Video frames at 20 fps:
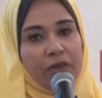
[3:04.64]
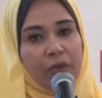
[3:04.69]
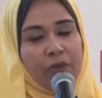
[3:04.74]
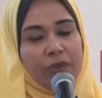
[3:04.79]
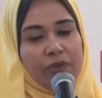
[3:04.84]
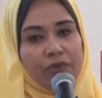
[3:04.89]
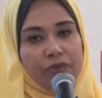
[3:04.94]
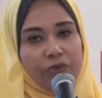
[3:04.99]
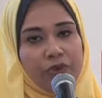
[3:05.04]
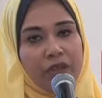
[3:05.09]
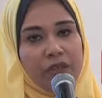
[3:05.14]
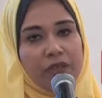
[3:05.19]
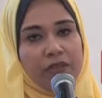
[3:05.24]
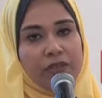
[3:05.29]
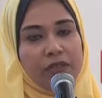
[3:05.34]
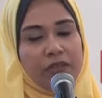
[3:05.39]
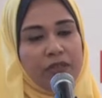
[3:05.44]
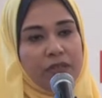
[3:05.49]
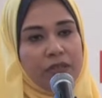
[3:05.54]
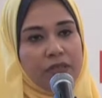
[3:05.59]
grip
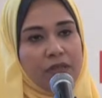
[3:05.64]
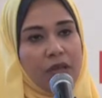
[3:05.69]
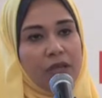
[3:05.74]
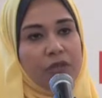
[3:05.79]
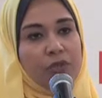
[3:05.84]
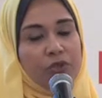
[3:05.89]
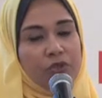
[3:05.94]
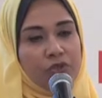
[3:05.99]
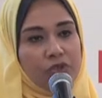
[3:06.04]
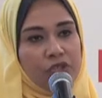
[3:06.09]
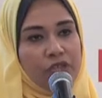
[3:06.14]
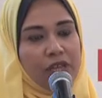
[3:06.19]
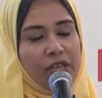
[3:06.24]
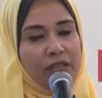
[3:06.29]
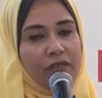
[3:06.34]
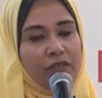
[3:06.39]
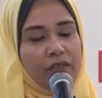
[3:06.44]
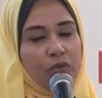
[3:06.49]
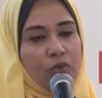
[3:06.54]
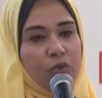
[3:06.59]
strength is
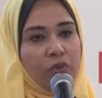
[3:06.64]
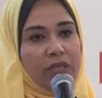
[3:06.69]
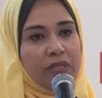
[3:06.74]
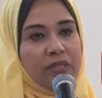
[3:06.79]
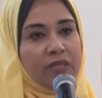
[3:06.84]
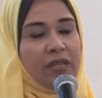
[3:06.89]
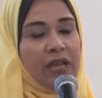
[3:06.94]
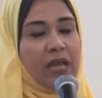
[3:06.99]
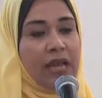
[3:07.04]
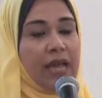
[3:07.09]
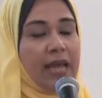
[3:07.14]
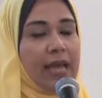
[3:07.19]
associated with